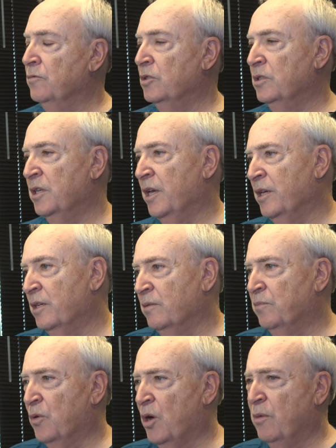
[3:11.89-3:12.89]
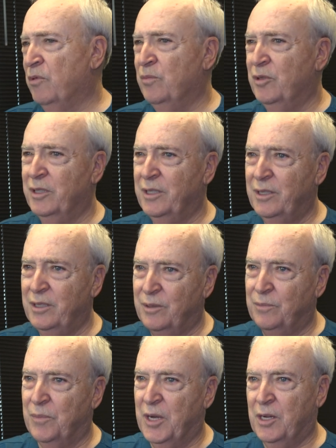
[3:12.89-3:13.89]
will take probably
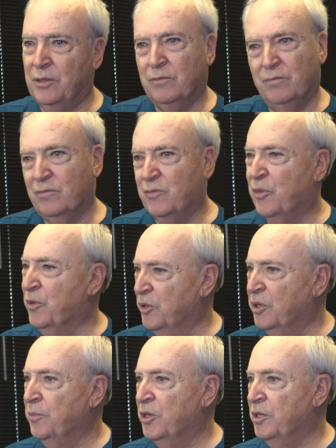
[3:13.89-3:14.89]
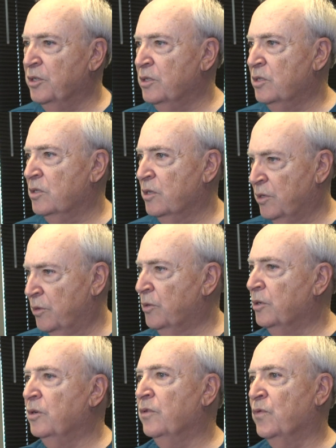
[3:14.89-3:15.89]
about 30 minutes,
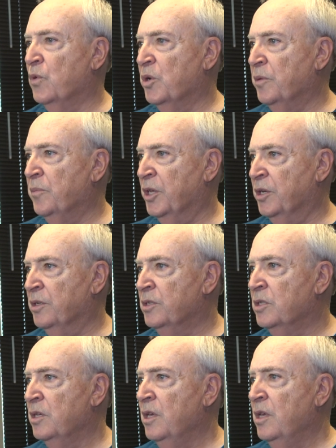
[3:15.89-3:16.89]
30 to 40 minutes.